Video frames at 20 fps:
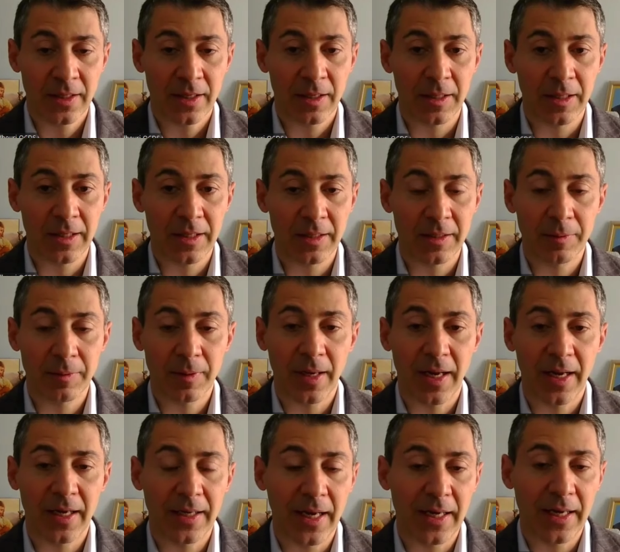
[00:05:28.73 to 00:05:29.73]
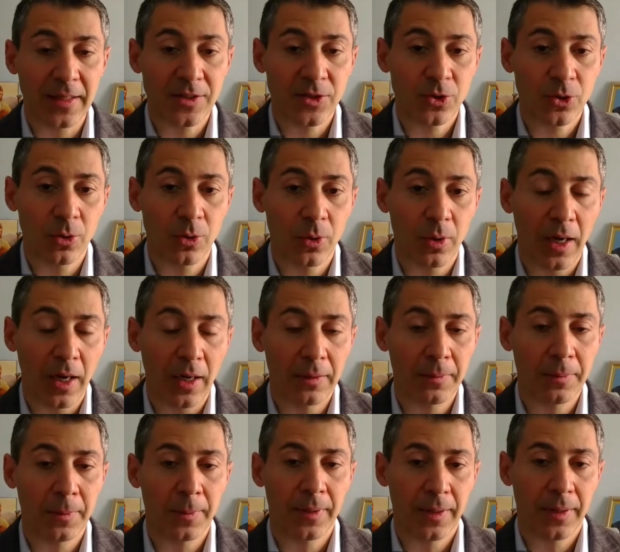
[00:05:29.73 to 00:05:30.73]
Uh, I, so
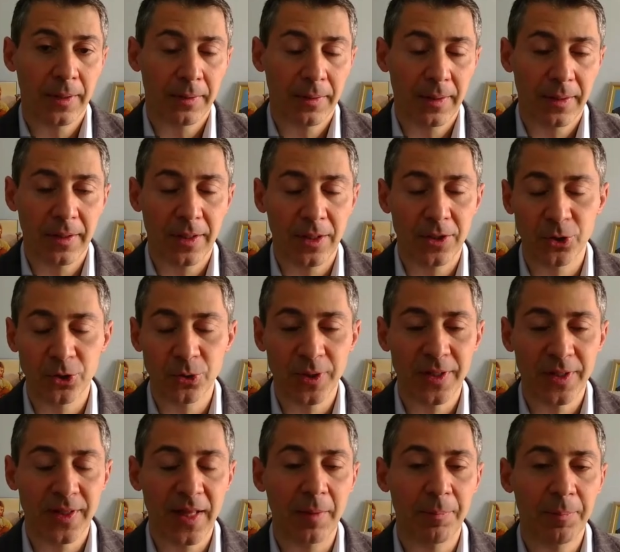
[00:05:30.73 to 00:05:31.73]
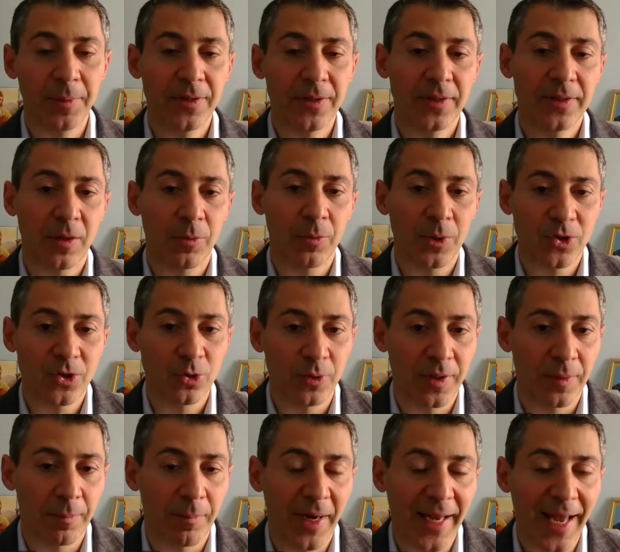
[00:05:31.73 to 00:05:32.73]
during that period, I was
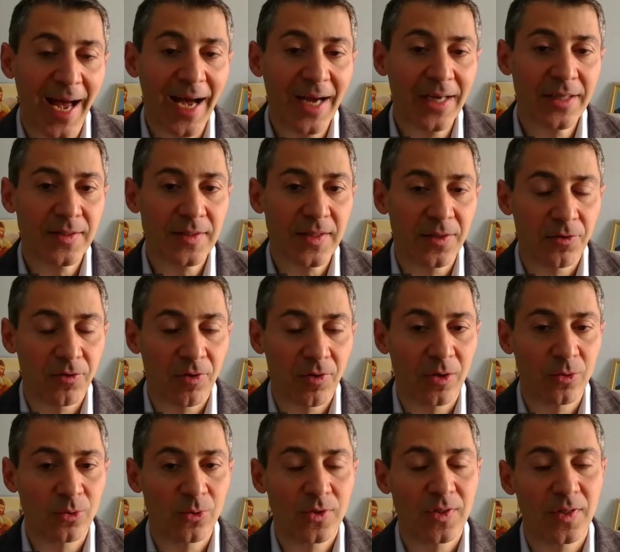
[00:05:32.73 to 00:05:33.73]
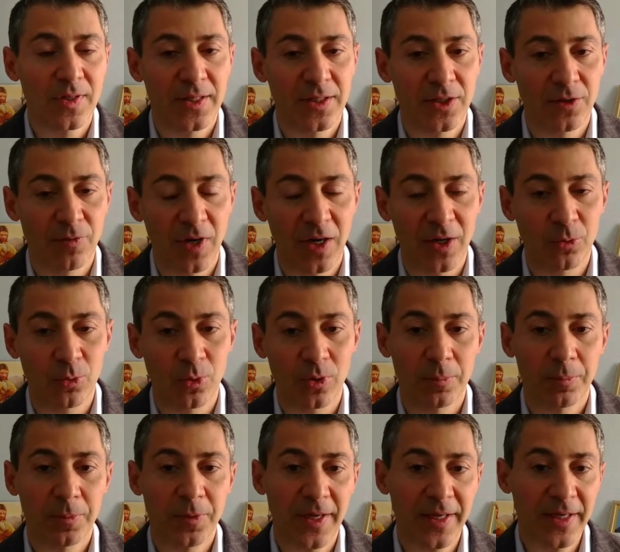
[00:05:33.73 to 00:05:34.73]
doing my acts and rounds in the divine will,
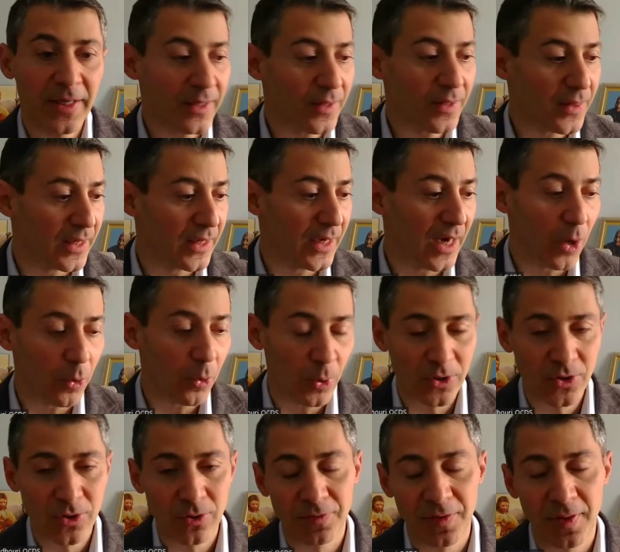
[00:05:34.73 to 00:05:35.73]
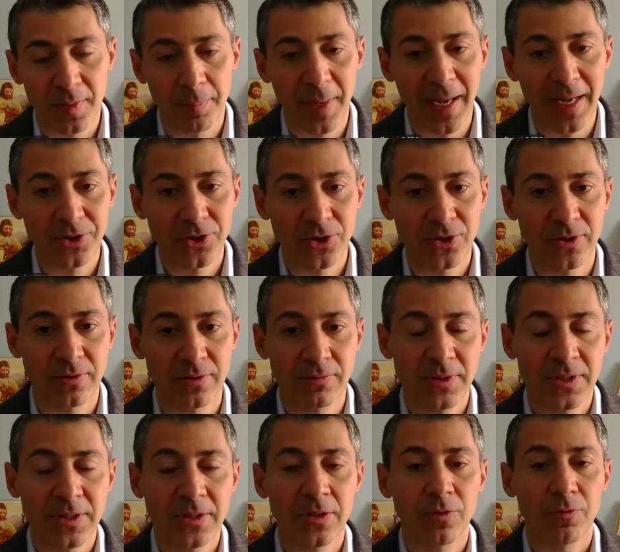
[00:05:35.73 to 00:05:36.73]
praying the hours of the
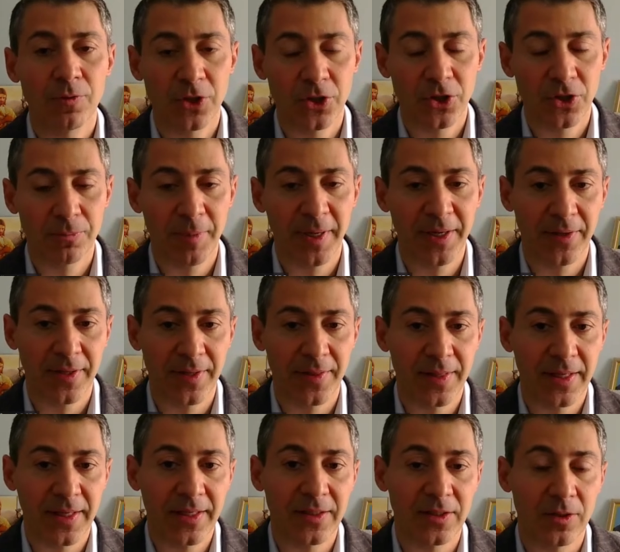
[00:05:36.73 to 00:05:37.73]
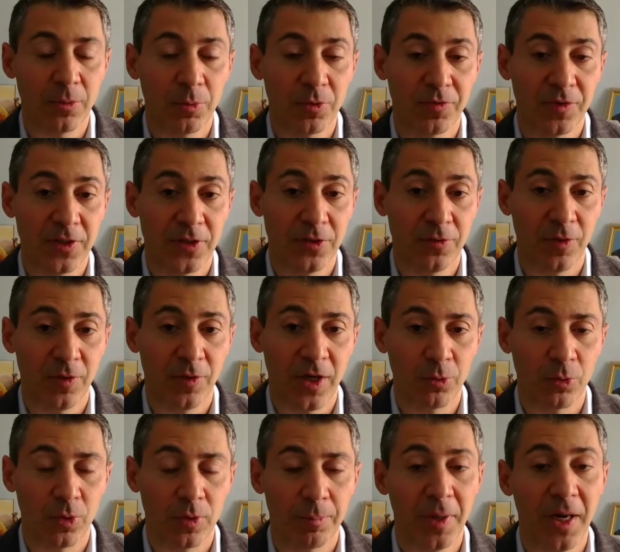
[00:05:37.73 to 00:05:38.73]
Passion, Virgin Mary in the Kingdom of the
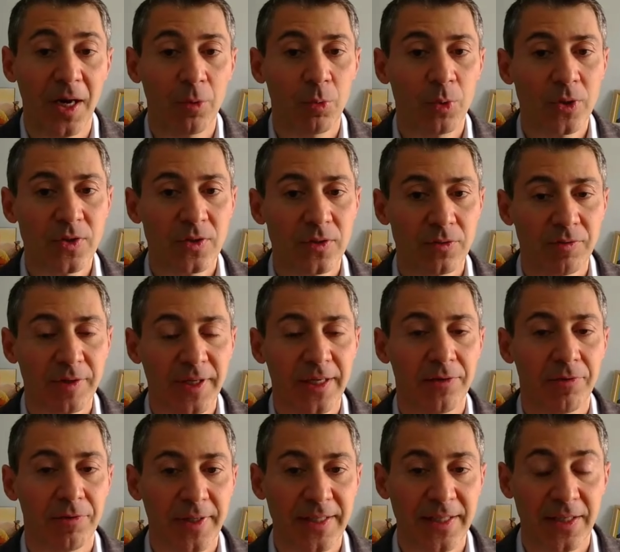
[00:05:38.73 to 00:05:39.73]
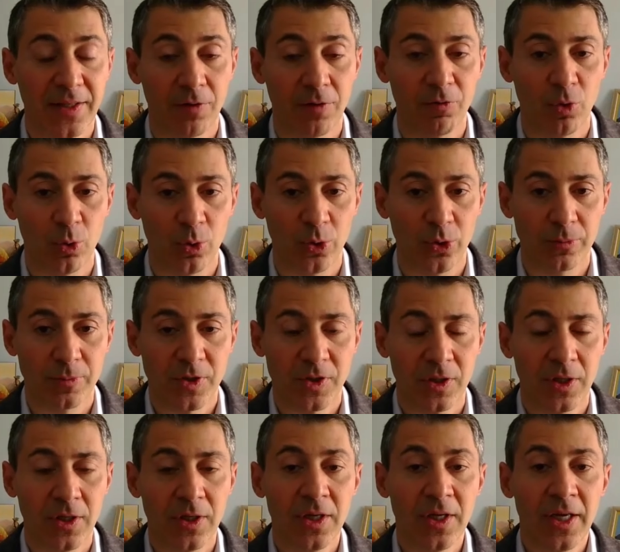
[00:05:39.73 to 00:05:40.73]
Divine Will, but I wasn't really reading the volumes.
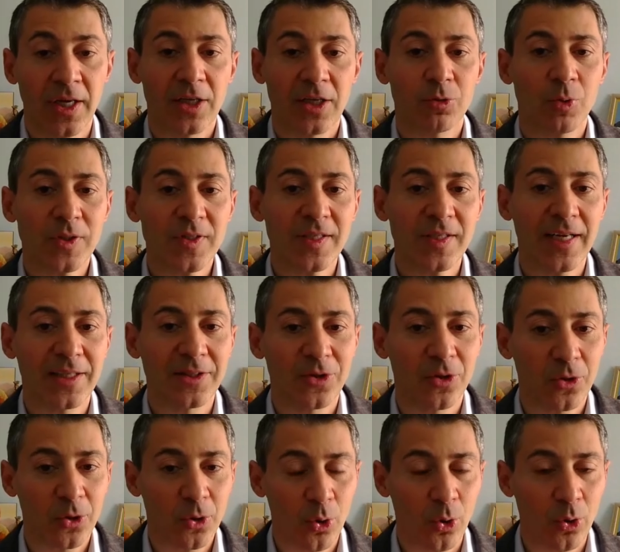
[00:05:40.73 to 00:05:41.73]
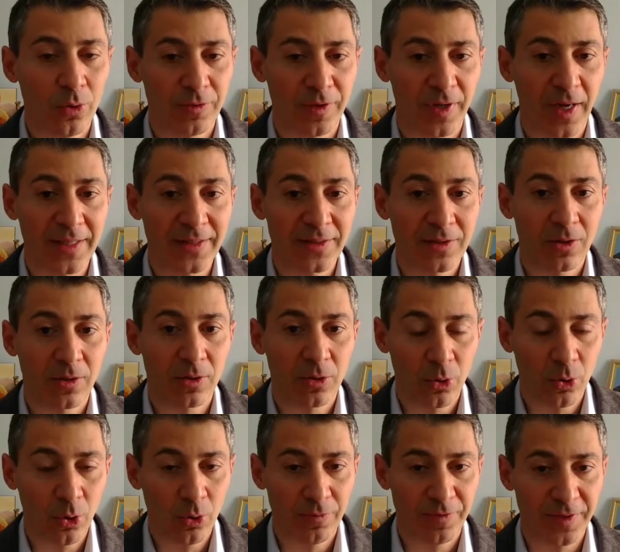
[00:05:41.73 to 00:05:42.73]
It wasn't under COVID until
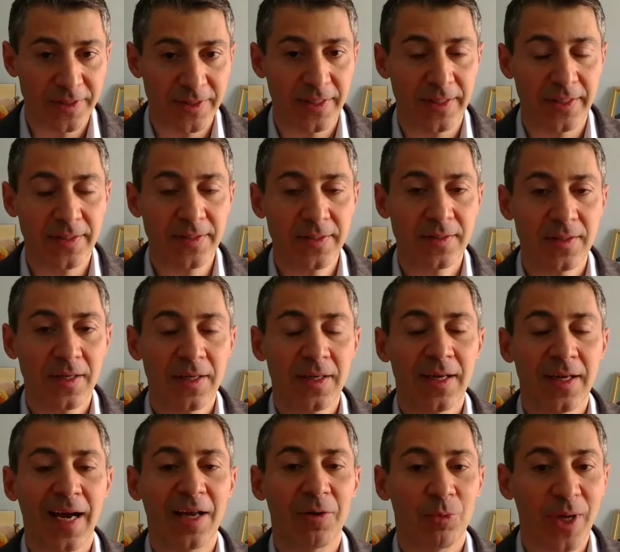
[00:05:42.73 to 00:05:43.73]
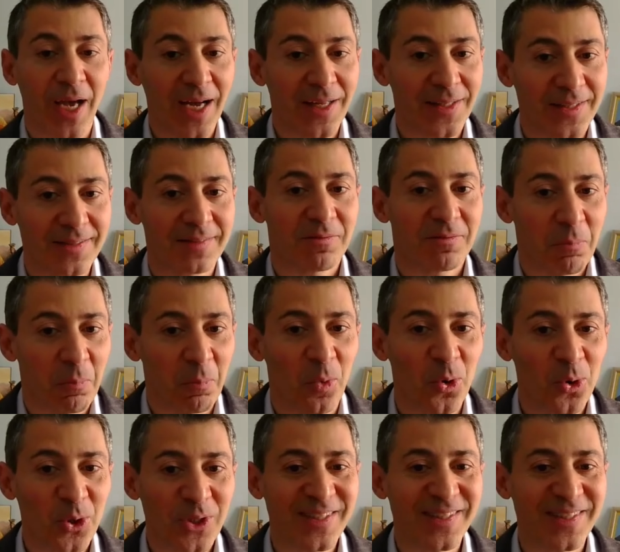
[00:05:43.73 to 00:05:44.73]
COVID hit, and we had
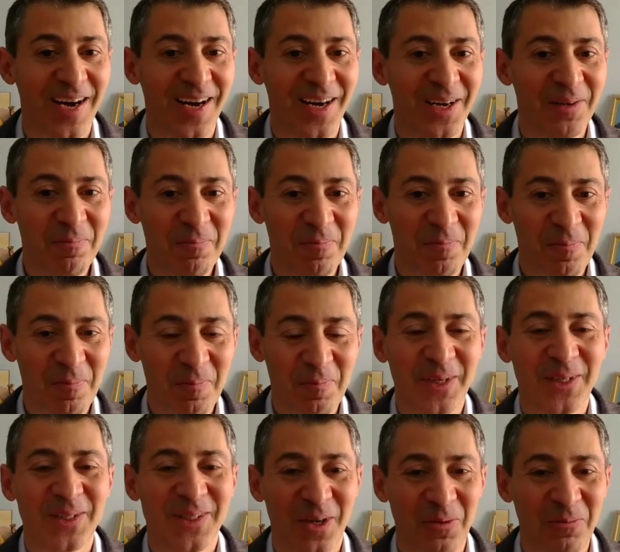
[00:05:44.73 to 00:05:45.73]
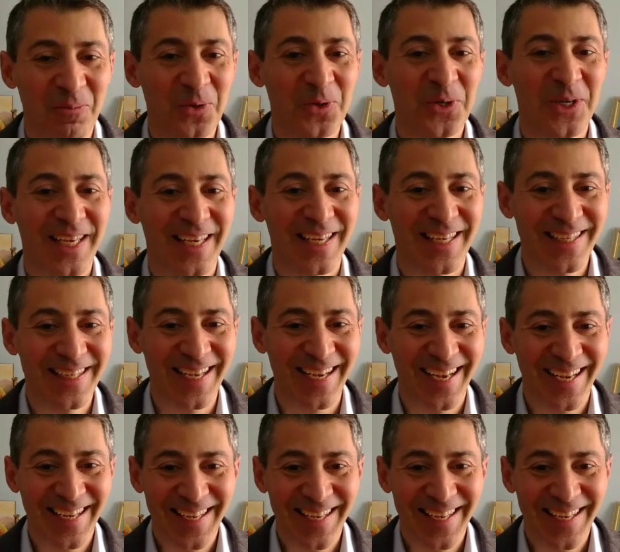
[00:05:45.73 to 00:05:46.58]
more time because yeah. I'm working.